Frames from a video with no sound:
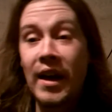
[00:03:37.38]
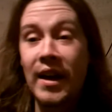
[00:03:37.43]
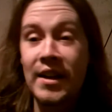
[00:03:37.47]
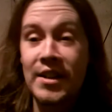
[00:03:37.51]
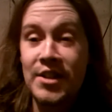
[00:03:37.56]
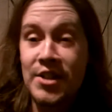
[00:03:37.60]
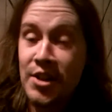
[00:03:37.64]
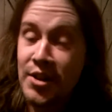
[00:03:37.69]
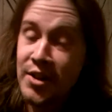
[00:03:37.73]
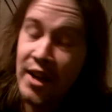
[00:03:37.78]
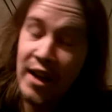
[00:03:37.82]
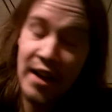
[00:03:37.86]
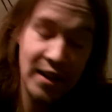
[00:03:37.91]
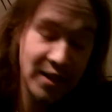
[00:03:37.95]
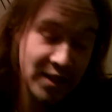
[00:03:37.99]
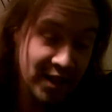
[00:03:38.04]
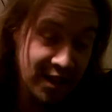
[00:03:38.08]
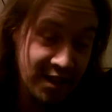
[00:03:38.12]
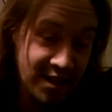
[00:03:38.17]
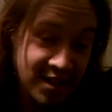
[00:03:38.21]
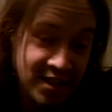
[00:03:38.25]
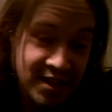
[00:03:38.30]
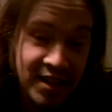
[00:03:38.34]
So yeah,
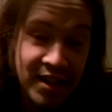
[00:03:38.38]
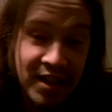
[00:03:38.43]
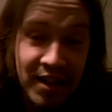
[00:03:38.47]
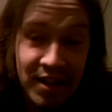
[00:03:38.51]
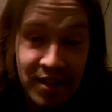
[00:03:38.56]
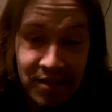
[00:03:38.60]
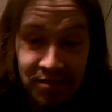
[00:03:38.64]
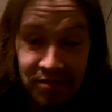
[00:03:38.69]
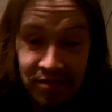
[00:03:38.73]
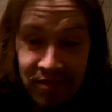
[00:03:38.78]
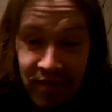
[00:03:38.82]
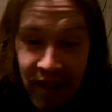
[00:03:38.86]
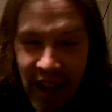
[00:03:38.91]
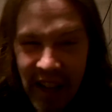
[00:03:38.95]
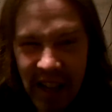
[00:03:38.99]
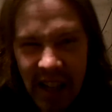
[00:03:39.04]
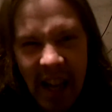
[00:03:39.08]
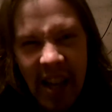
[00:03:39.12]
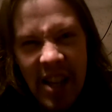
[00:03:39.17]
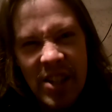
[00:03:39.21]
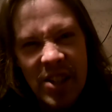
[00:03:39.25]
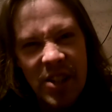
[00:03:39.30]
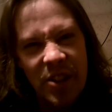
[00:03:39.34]

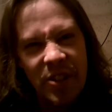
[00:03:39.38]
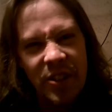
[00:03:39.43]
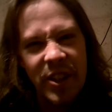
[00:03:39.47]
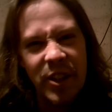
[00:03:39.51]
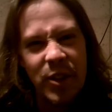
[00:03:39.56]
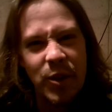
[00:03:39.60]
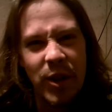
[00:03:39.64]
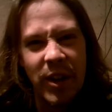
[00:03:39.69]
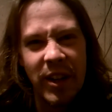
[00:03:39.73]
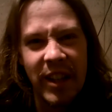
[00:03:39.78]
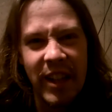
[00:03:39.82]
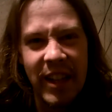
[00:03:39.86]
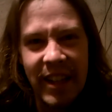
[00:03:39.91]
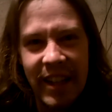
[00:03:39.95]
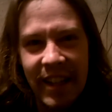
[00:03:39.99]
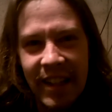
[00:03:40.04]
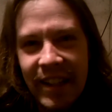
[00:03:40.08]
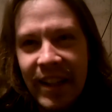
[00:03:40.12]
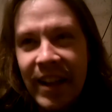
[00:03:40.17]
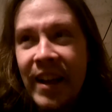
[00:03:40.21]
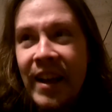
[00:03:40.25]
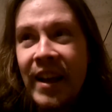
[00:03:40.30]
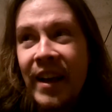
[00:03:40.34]
I certainly quite like
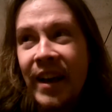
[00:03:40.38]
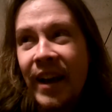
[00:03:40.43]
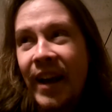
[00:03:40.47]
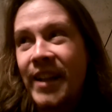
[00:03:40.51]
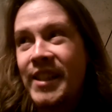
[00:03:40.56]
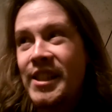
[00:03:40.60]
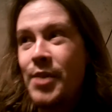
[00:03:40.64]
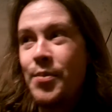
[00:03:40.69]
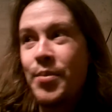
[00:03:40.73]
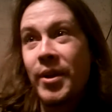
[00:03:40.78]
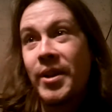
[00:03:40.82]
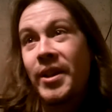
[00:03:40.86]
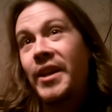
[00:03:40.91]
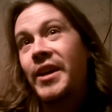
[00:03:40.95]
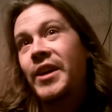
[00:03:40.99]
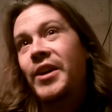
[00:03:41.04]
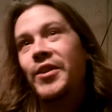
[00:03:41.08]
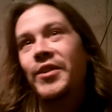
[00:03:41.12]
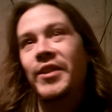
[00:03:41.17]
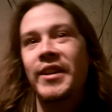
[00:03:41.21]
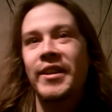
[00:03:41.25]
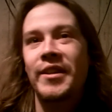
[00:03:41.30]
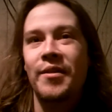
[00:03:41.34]
it. I typically
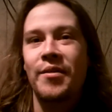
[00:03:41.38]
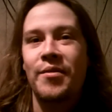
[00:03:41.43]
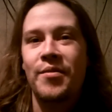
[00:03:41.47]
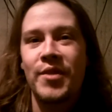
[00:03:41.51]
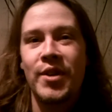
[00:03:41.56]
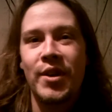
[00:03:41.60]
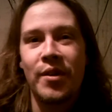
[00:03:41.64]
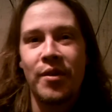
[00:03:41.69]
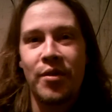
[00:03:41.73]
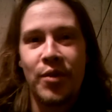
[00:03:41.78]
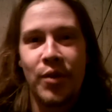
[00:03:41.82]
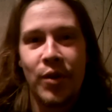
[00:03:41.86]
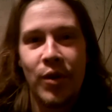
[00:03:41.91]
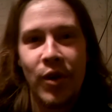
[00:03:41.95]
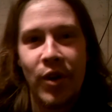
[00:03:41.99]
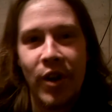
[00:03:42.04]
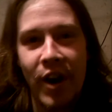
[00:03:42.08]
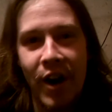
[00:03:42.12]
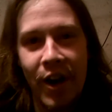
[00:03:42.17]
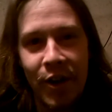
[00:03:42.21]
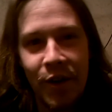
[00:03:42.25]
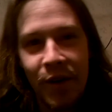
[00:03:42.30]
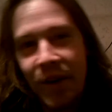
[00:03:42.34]
only throw it
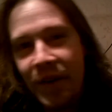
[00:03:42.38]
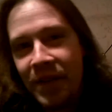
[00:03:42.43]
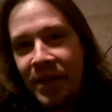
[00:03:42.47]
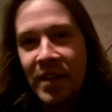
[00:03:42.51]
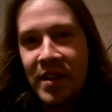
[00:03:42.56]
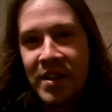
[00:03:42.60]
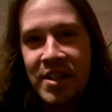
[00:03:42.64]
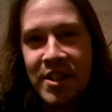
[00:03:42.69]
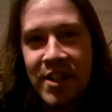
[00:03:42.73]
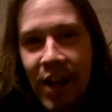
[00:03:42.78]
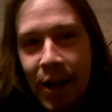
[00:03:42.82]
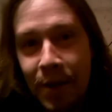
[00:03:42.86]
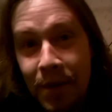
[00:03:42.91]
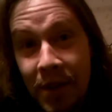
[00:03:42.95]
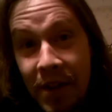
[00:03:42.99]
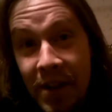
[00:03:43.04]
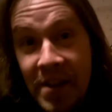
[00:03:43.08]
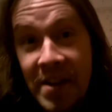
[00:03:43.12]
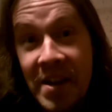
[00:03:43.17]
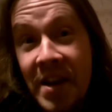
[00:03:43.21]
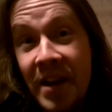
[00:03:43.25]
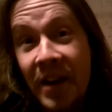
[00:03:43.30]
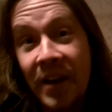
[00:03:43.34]
on around this time of the
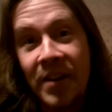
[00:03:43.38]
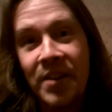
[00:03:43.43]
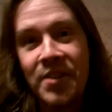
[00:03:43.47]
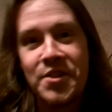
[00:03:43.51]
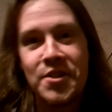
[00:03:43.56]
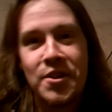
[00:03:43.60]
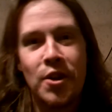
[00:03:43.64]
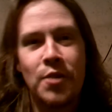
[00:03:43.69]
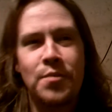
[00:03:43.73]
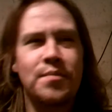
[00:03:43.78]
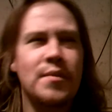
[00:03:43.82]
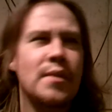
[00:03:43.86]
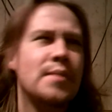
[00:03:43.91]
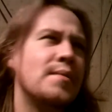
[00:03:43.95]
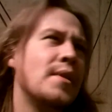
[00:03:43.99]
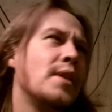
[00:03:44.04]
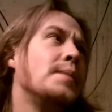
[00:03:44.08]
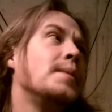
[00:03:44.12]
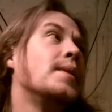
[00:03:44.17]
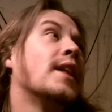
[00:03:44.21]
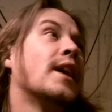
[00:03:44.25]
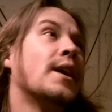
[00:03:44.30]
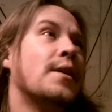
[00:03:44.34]
year, so
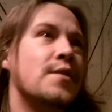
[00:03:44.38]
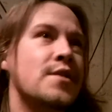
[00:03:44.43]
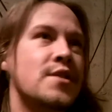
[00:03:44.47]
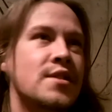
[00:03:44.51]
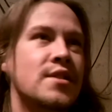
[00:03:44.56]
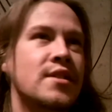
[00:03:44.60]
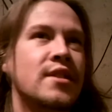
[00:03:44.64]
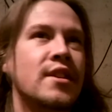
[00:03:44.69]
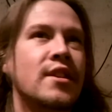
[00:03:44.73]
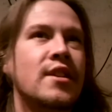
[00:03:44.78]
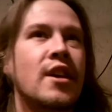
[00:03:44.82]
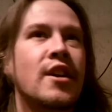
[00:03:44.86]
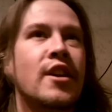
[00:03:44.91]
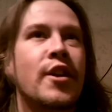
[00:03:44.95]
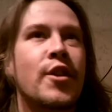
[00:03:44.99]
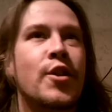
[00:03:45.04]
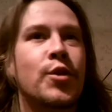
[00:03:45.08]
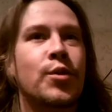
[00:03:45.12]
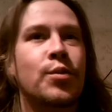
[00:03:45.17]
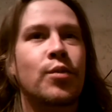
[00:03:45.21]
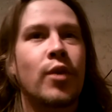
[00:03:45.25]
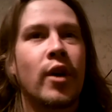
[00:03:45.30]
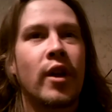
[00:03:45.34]
maybe that was
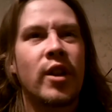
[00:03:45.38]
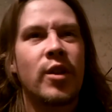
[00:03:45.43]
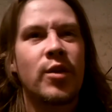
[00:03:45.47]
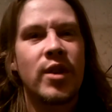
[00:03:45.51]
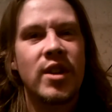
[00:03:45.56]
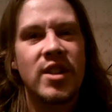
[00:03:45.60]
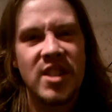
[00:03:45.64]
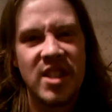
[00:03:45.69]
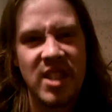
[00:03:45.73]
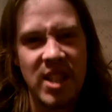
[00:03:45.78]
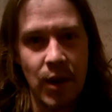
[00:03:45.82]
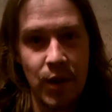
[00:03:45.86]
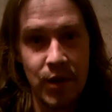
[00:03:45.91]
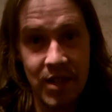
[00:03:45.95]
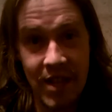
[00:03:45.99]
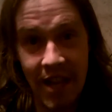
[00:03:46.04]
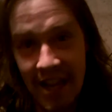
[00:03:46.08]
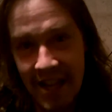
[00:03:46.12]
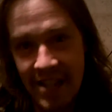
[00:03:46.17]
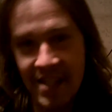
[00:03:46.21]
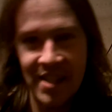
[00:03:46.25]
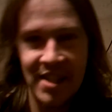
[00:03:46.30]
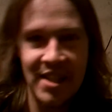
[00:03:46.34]
another one of the reasons I was
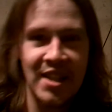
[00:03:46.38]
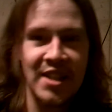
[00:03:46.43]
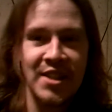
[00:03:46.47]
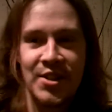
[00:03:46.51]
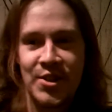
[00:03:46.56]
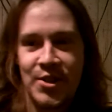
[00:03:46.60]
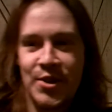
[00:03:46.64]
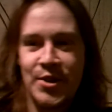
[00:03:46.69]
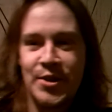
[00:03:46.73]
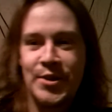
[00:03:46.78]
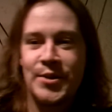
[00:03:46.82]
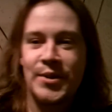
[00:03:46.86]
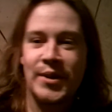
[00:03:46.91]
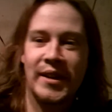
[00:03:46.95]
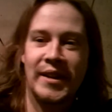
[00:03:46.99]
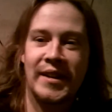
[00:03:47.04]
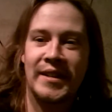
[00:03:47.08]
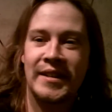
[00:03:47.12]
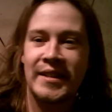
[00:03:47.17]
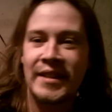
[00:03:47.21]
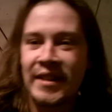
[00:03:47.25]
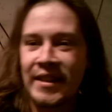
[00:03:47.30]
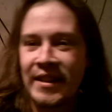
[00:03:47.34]
hesitant
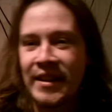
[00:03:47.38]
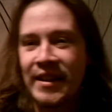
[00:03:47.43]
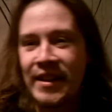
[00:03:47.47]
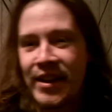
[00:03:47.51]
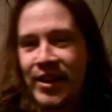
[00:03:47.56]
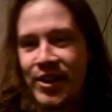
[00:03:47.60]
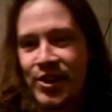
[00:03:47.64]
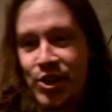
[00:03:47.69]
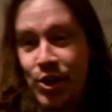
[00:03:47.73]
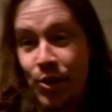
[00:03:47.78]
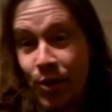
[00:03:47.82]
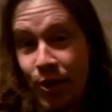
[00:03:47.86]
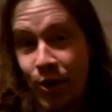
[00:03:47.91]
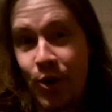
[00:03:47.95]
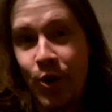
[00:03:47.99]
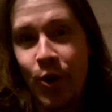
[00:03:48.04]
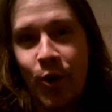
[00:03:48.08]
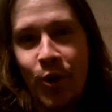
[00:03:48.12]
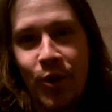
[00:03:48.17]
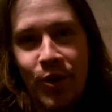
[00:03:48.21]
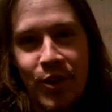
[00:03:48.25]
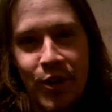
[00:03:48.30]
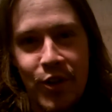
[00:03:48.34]
to
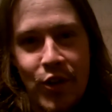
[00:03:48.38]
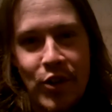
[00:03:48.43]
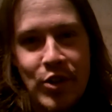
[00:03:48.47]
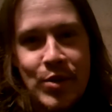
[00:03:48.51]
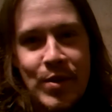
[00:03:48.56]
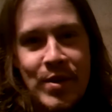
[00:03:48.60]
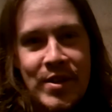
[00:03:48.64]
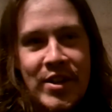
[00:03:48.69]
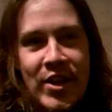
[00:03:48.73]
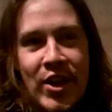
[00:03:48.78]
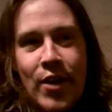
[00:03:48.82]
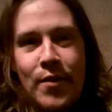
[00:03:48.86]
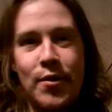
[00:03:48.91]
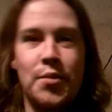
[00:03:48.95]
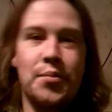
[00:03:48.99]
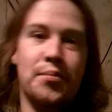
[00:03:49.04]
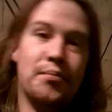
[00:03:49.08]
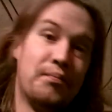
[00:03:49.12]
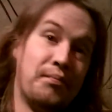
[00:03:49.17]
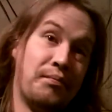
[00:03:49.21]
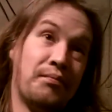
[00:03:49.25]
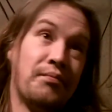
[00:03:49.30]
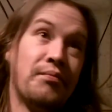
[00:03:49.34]
record the Christmas
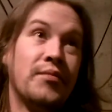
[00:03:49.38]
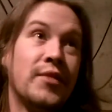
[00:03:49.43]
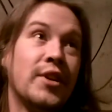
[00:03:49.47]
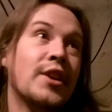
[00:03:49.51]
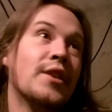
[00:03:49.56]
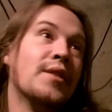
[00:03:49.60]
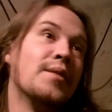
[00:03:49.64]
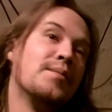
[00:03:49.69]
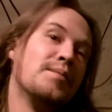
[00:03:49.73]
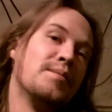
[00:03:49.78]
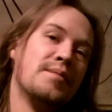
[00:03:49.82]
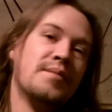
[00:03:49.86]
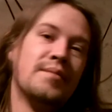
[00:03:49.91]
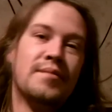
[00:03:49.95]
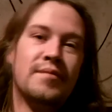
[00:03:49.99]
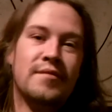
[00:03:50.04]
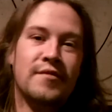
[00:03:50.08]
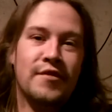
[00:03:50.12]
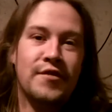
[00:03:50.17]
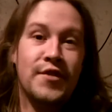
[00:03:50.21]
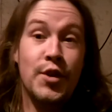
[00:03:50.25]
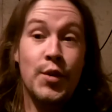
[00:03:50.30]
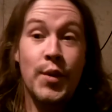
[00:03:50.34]
album a
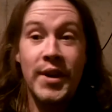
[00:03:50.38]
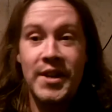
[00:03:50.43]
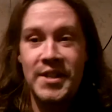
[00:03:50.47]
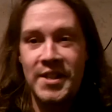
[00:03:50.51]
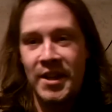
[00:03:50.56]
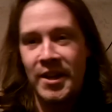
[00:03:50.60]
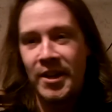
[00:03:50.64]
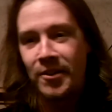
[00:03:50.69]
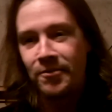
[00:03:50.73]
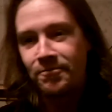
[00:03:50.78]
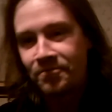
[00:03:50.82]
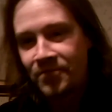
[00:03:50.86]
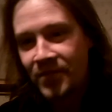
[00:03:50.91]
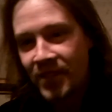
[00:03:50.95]
few weeks ago.